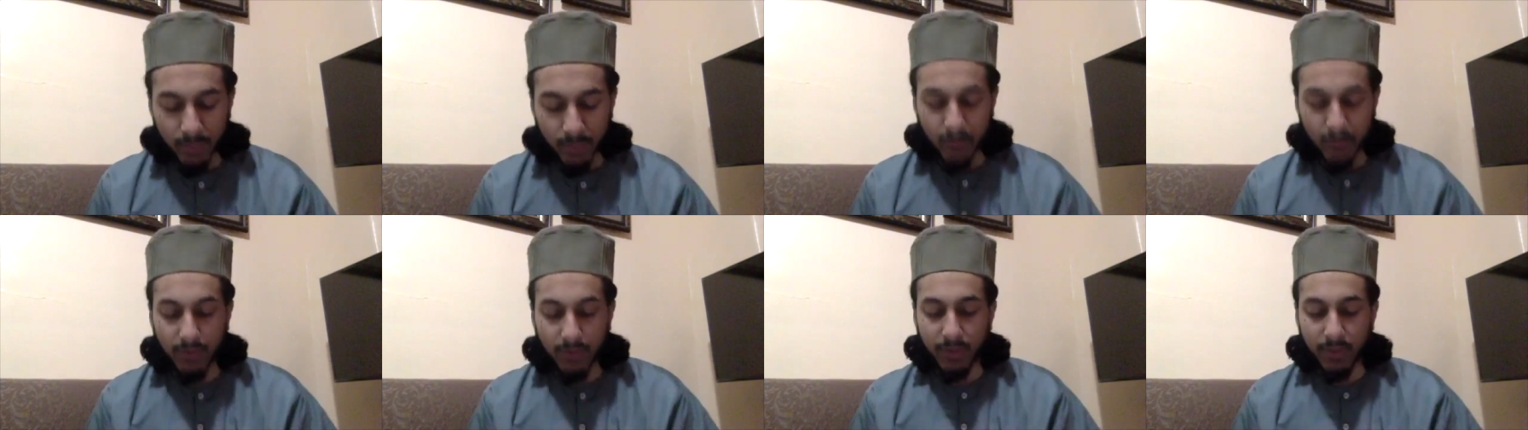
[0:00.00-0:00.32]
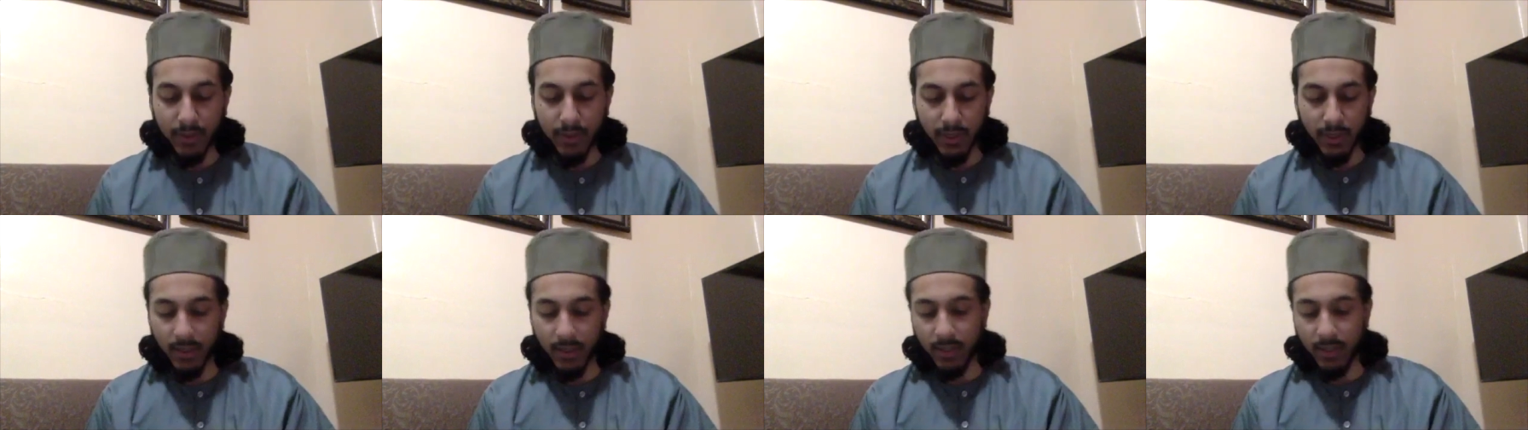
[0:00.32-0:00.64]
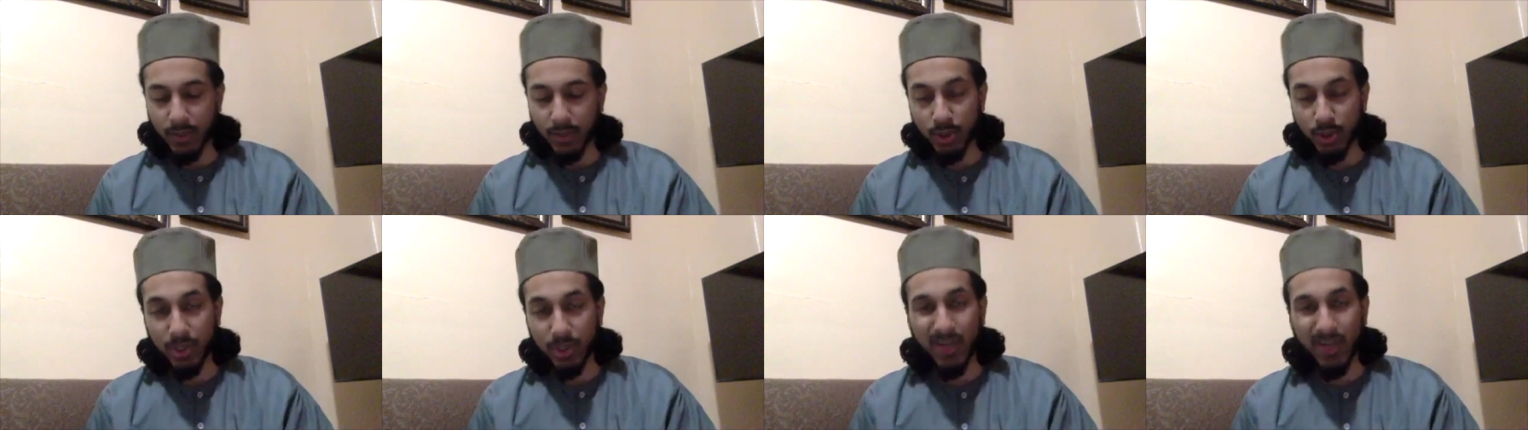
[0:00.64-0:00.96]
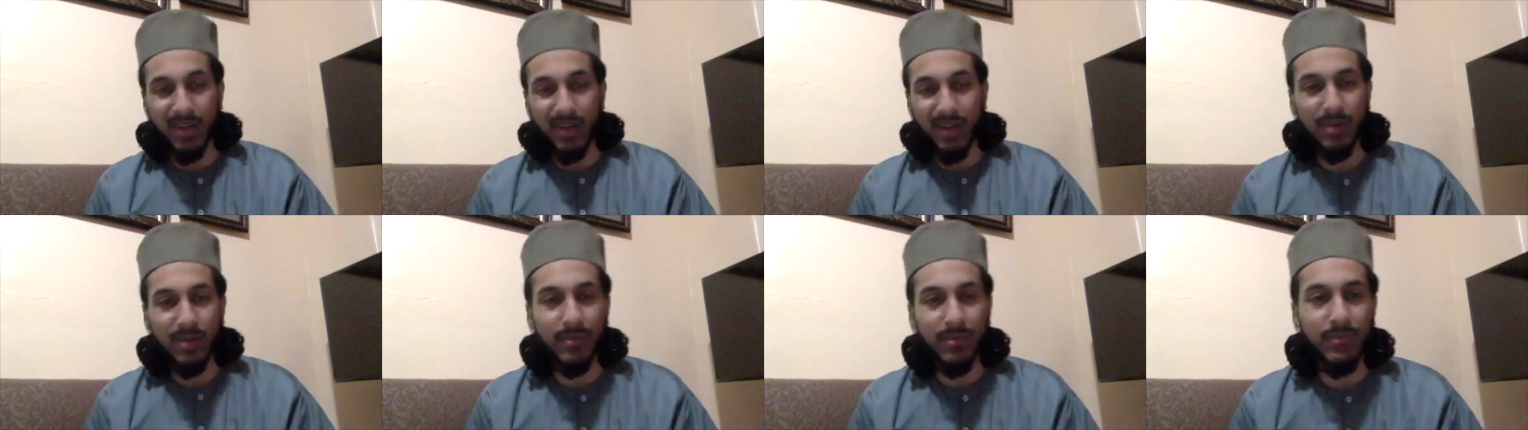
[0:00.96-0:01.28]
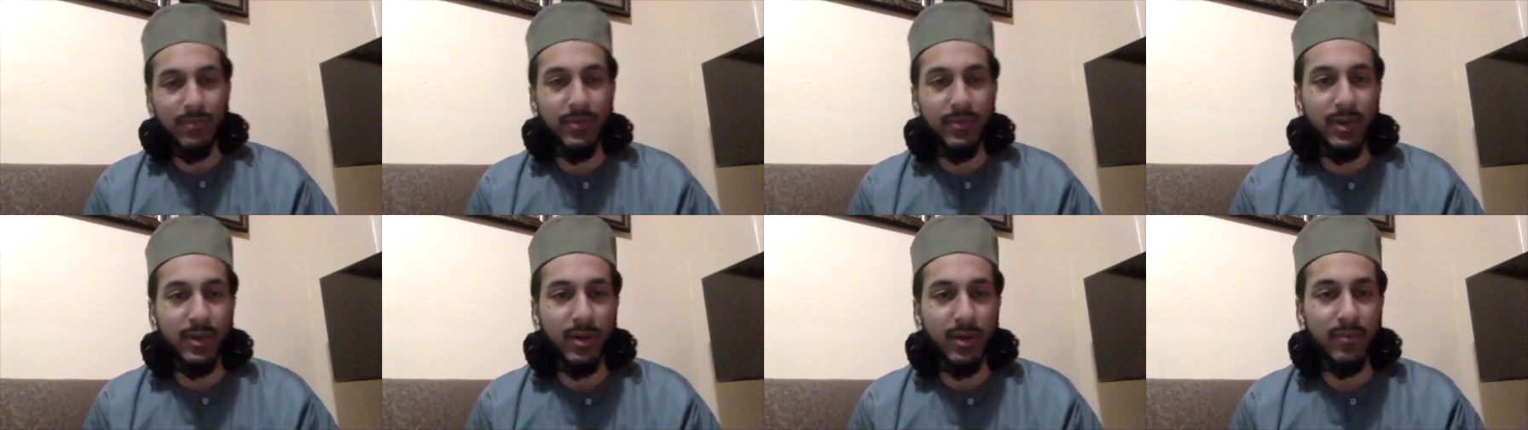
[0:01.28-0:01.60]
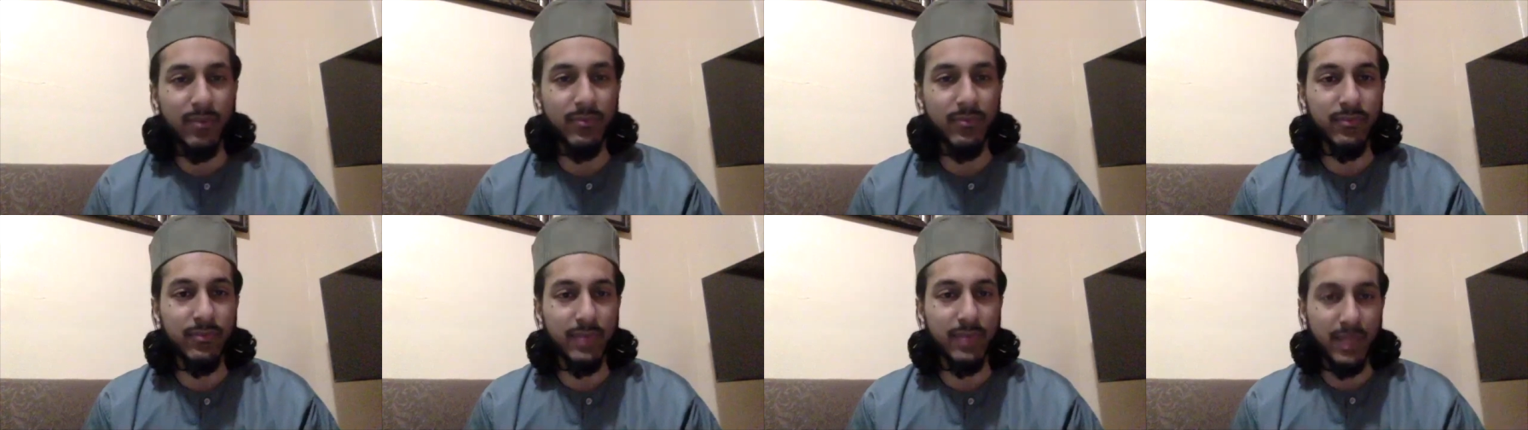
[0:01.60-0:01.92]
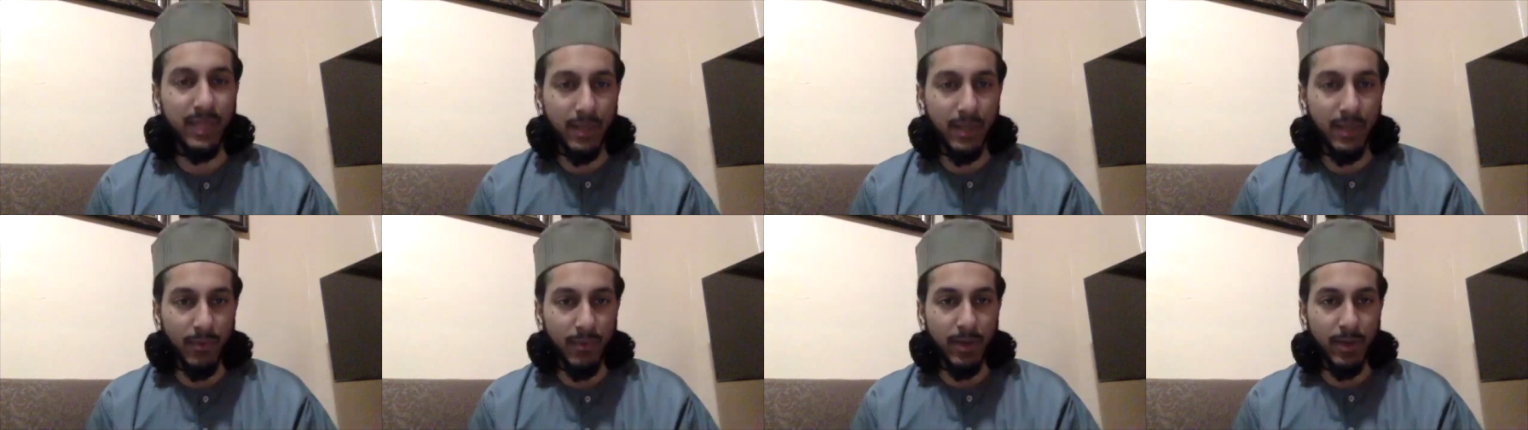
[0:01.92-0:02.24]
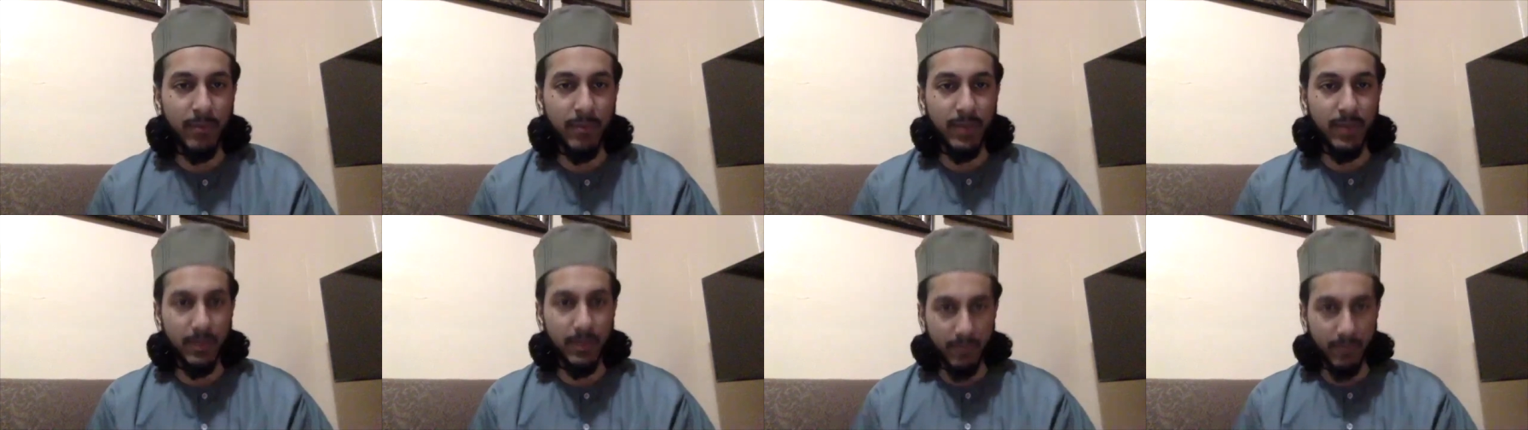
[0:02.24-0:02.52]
the geography of the Arabian